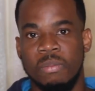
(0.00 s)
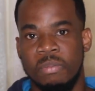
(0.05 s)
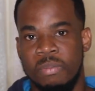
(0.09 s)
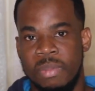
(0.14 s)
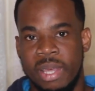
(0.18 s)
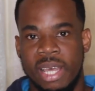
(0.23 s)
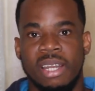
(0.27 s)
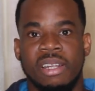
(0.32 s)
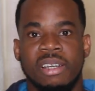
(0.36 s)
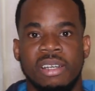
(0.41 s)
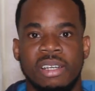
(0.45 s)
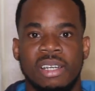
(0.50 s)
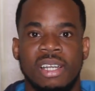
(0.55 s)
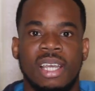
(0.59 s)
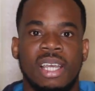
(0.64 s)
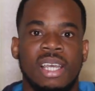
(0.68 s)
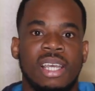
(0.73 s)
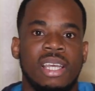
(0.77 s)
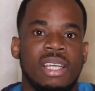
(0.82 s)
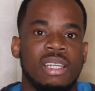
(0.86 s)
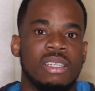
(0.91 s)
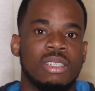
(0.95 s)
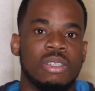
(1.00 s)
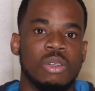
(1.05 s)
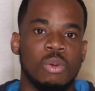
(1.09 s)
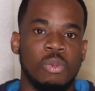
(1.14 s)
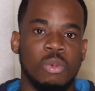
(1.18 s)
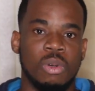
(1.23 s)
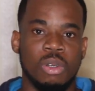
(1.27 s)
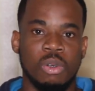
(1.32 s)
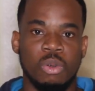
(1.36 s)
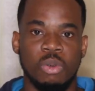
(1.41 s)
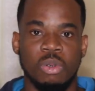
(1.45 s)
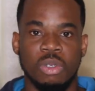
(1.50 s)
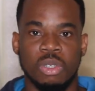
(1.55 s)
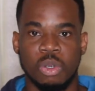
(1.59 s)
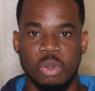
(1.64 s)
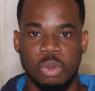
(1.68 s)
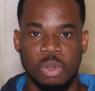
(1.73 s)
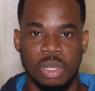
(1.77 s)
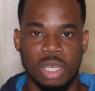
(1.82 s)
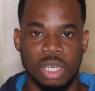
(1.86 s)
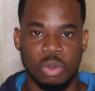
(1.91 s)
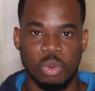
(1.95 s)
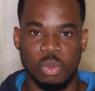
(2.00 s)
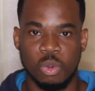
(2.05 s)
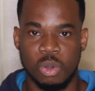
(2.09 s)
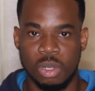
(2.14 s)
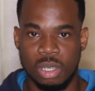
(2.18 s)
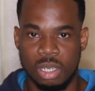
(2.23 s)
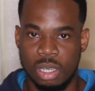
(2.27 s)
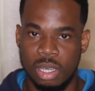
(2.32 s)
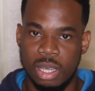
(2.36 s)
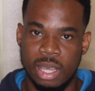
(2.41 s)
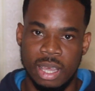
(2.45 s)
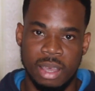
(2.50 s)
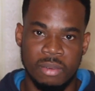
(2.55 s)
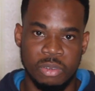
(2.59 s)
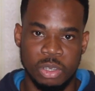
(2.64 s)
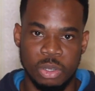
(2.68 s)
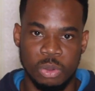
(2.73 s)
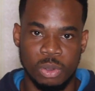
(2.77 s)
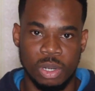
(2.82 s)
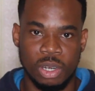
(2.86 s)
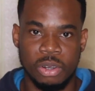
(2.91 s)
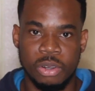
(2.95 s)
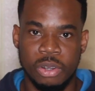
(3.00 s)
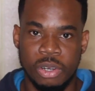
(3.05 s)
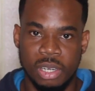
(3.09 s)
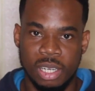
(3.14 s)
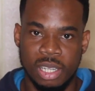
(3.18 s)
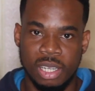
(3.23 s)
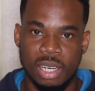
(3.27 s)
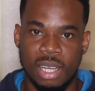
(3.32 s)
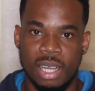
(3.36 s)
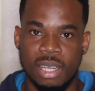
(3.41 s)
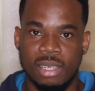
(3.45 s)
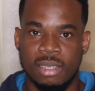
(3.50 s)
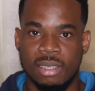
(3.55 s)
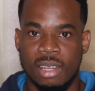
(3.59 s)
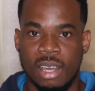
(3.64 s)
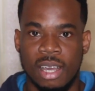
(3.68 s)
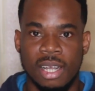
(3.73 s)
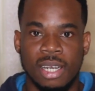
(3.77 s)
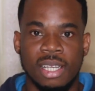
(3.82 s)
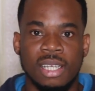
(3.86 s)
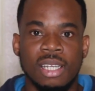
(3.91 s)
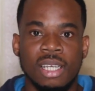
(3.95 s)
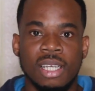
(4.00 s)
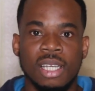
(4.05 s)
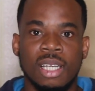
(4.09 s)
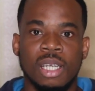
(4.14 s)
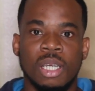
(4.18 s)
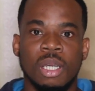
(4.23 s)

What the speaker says: better and someone who is good at whatever you're learning has started,